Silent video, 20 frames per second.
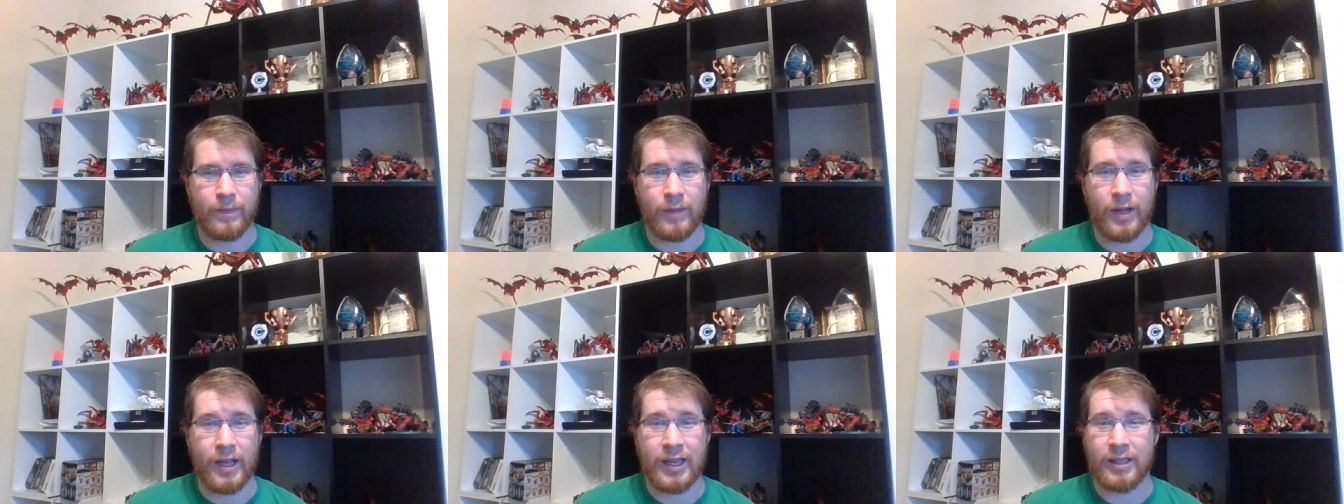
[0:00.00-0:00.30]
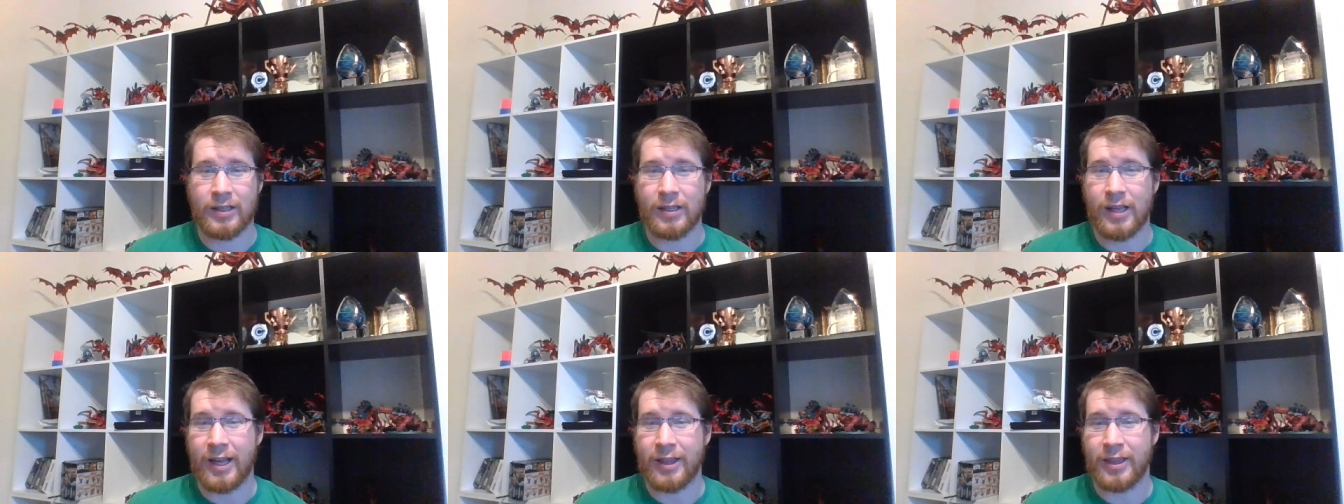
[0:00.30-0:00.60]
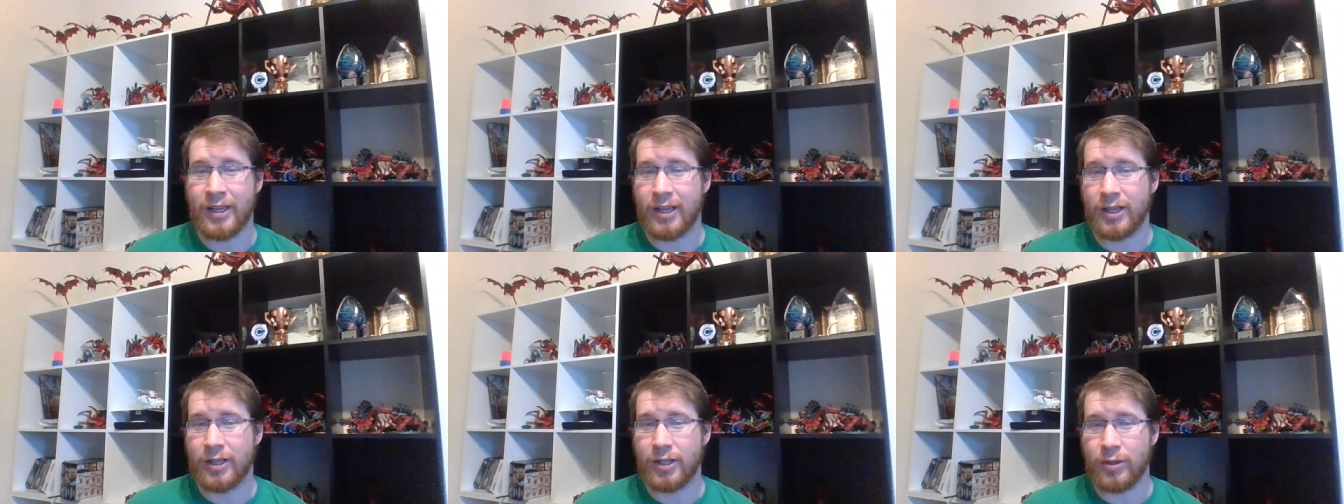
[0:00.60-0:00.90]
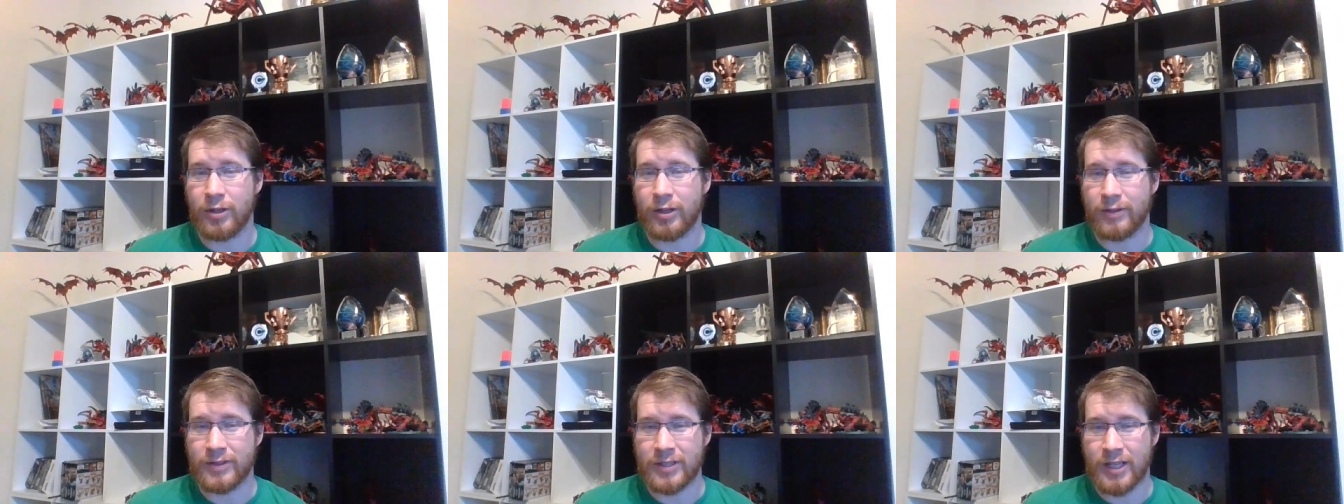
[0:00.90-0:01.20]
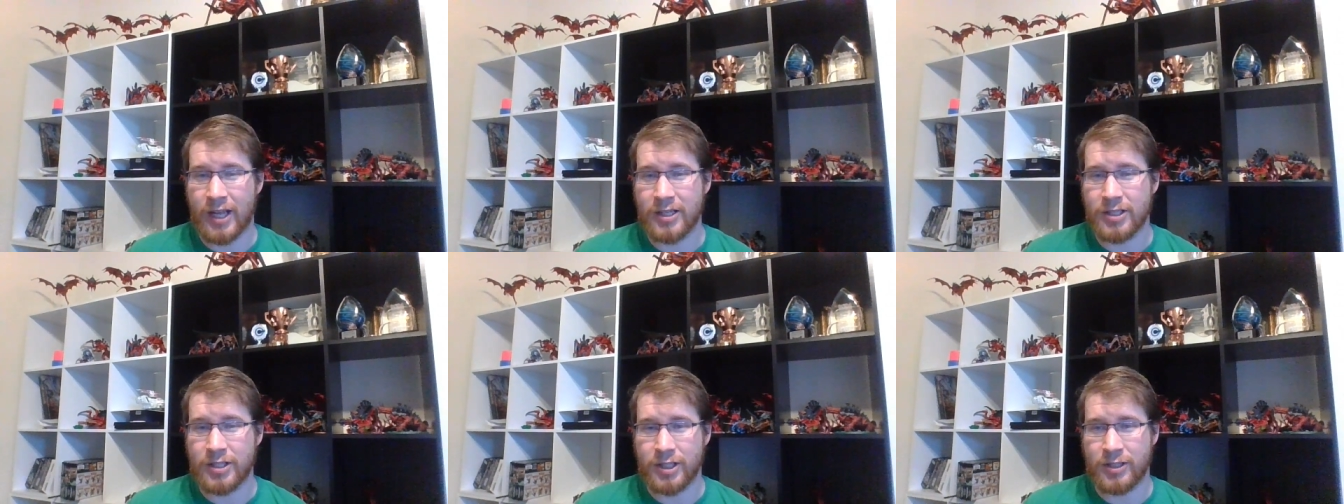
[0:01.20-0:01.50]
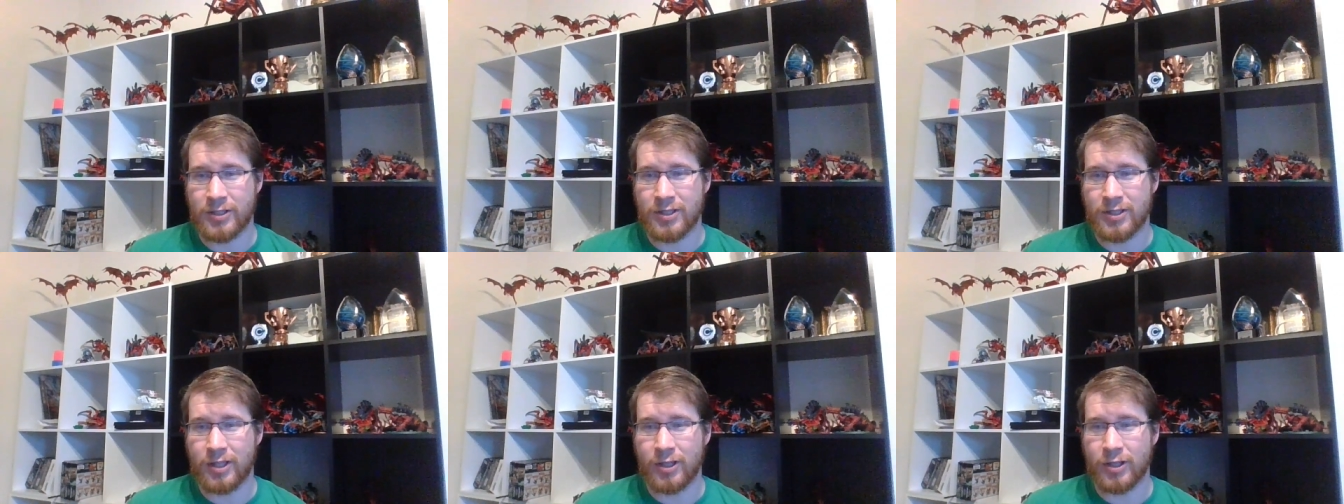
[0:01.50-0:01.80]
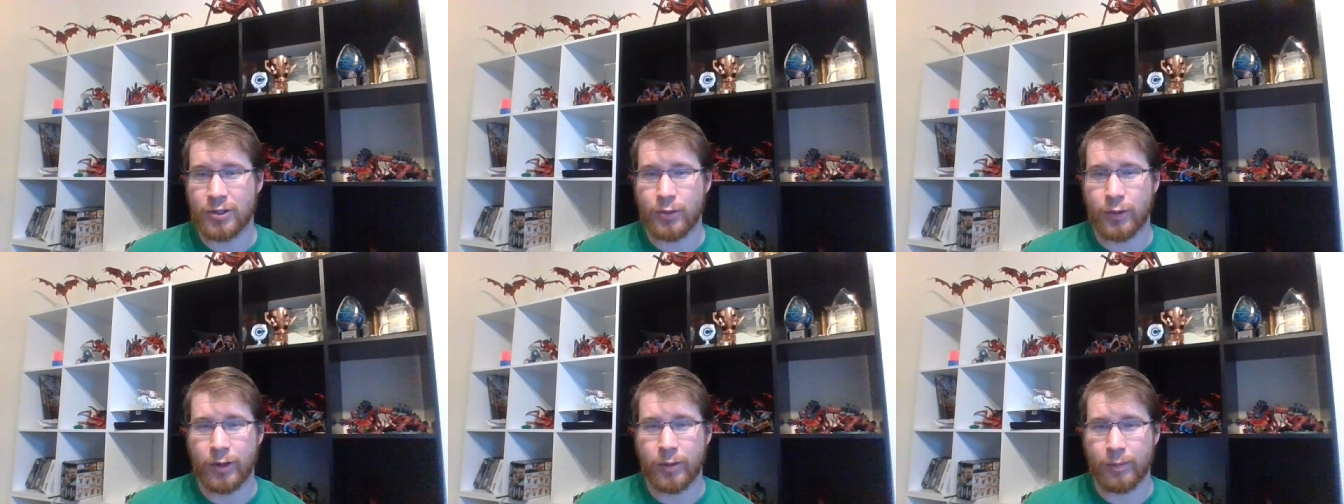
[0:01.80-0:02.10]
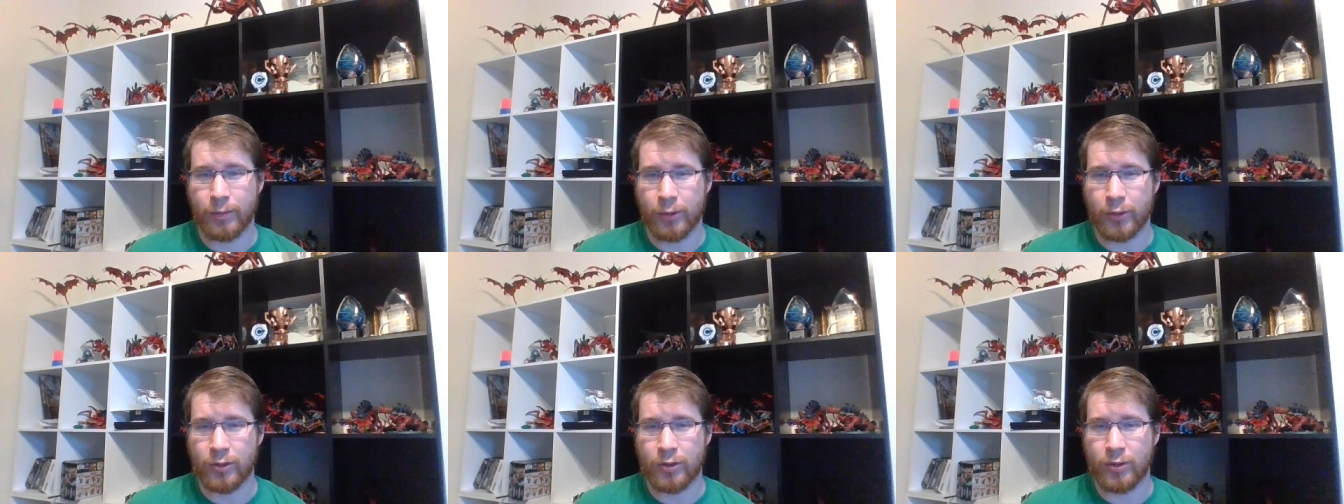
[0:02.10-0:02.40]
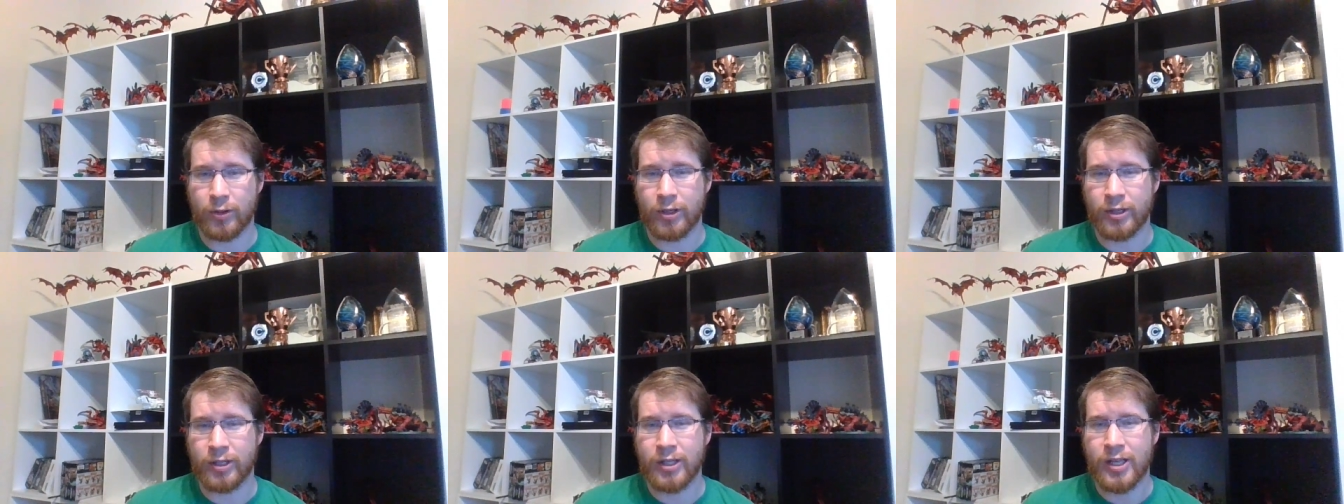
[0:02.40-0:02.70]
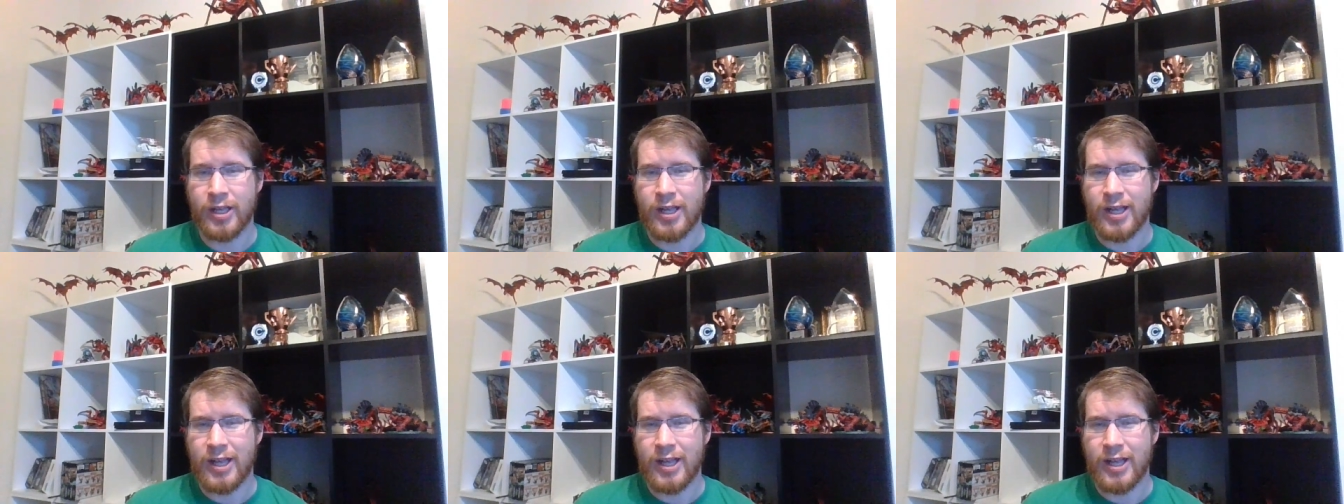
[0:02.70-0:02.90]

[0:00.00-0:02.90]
a, I think, a unit of 10 Genestealers with a Broodlord.